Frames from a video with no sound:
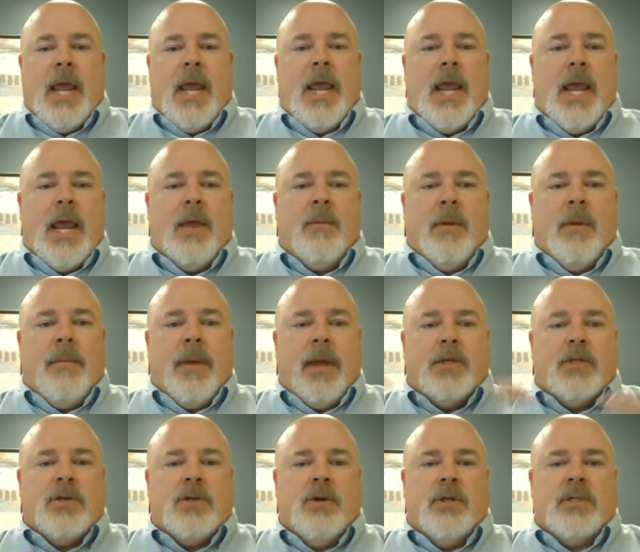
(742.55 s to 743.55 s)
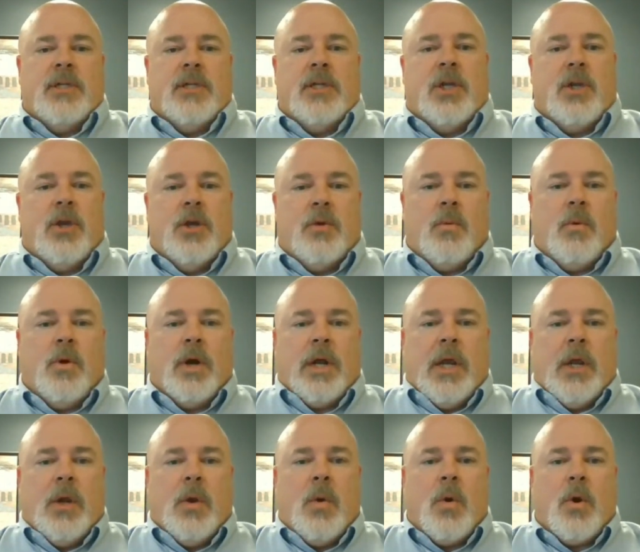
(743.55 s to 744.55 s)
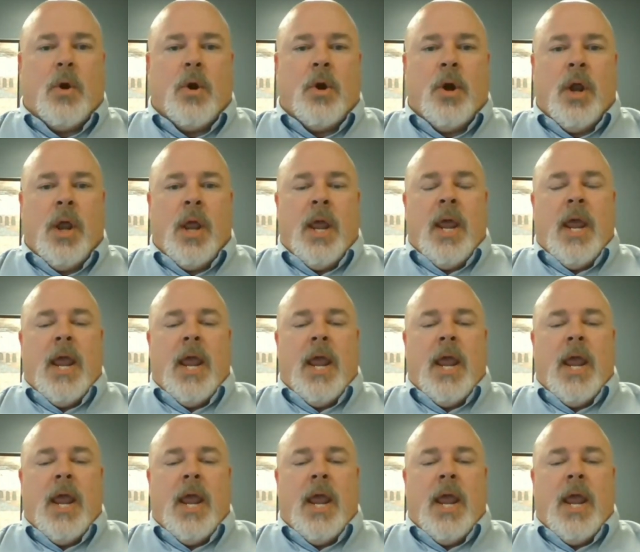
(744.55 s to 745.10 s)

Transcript: and we make sure it's in good working order,